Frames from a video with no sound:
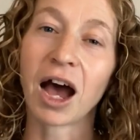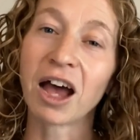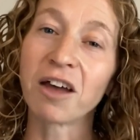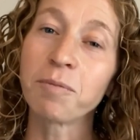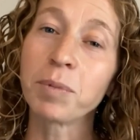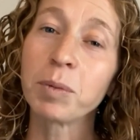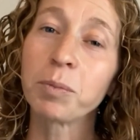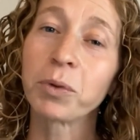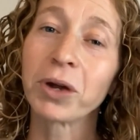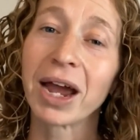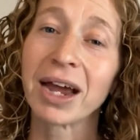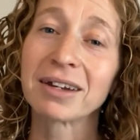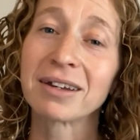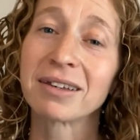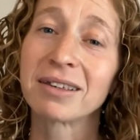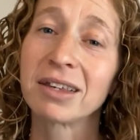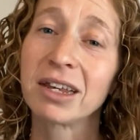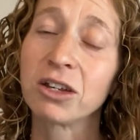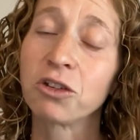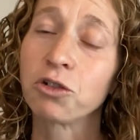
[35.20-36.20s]
I've been
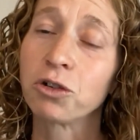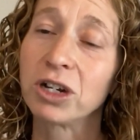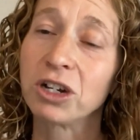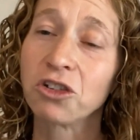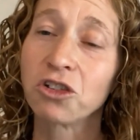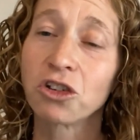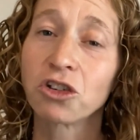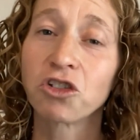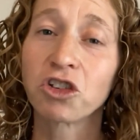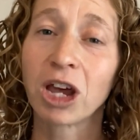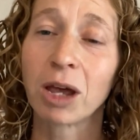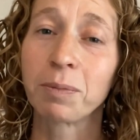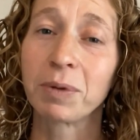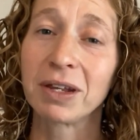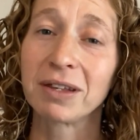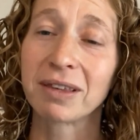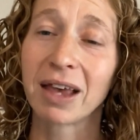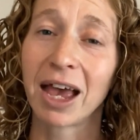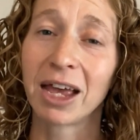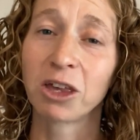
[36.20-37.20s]
practicing traditional
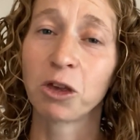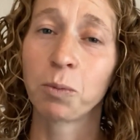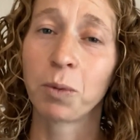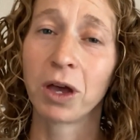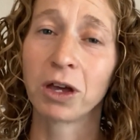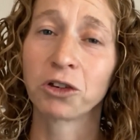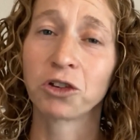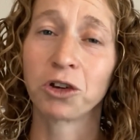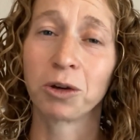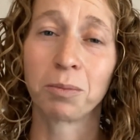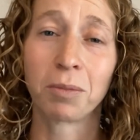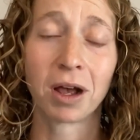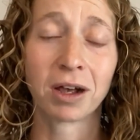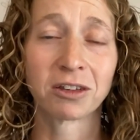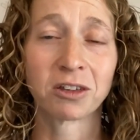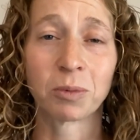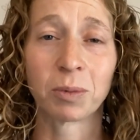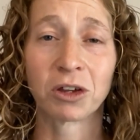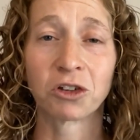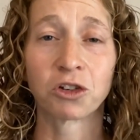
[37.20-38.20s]
Japanese acupuncture and
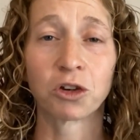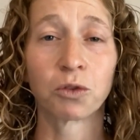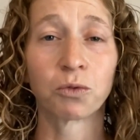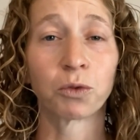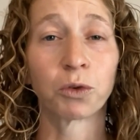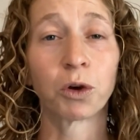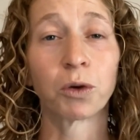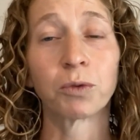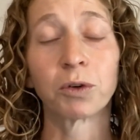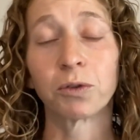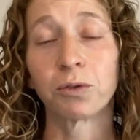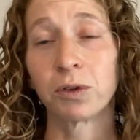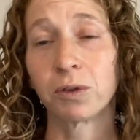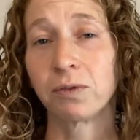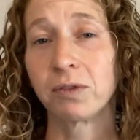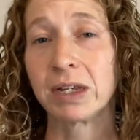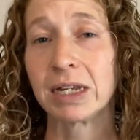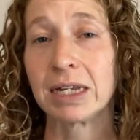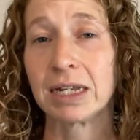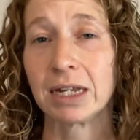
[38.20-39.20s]
moxibustion for over
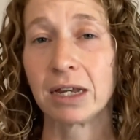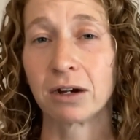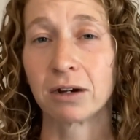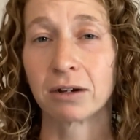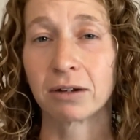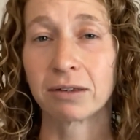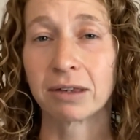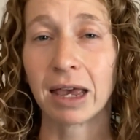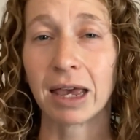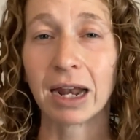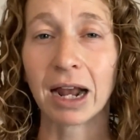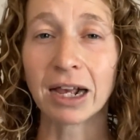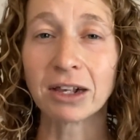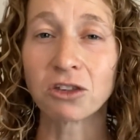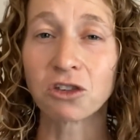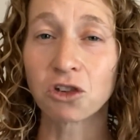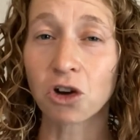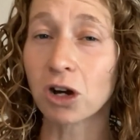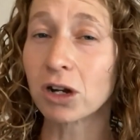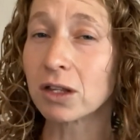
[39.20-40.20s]
15 years, and I
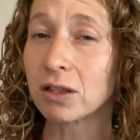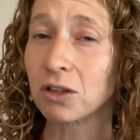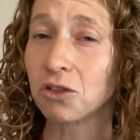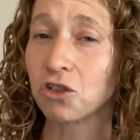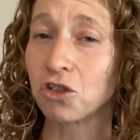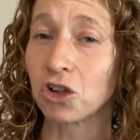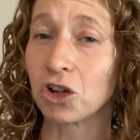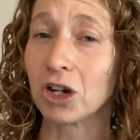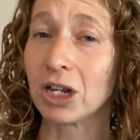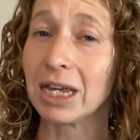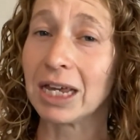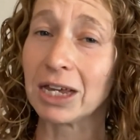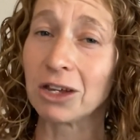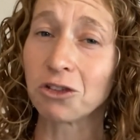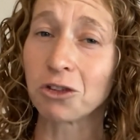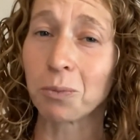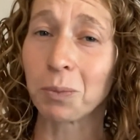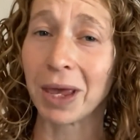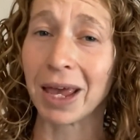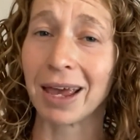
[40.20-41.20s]
started this journey
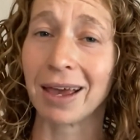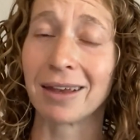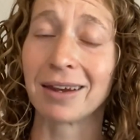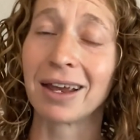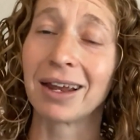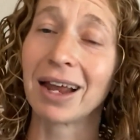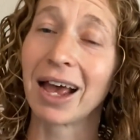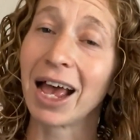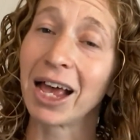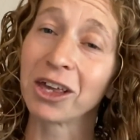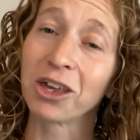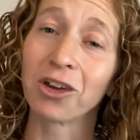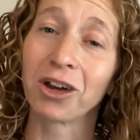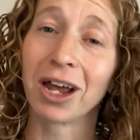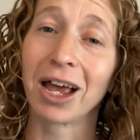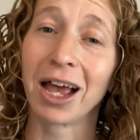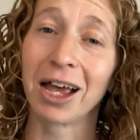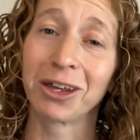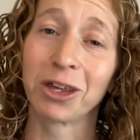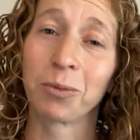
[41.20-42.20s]
in Japan at
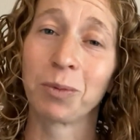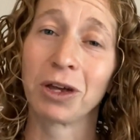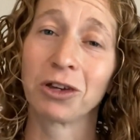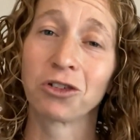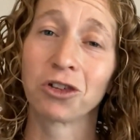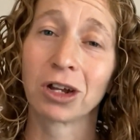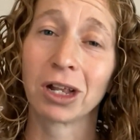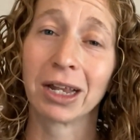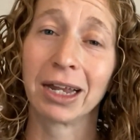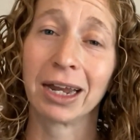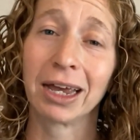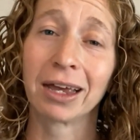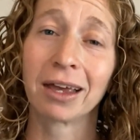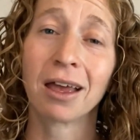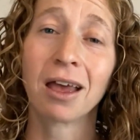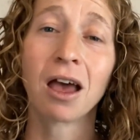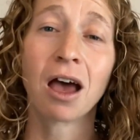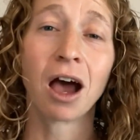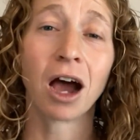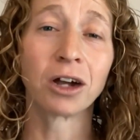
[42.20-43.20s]
Acura Acupuncture Clinic
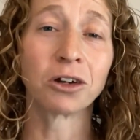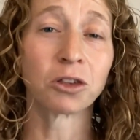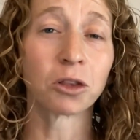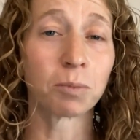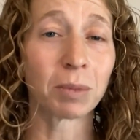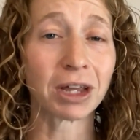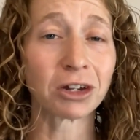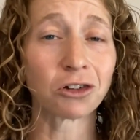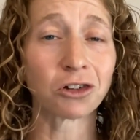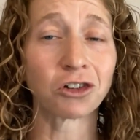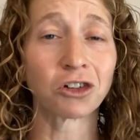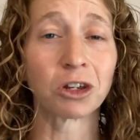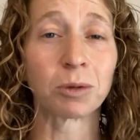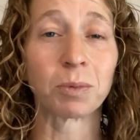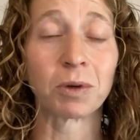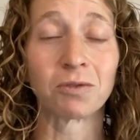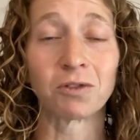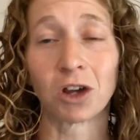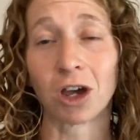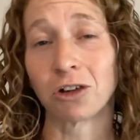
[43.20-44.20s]
under the
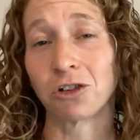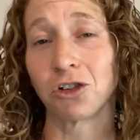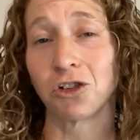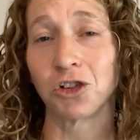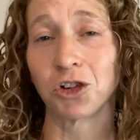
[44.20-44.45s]
mentorship of Dr.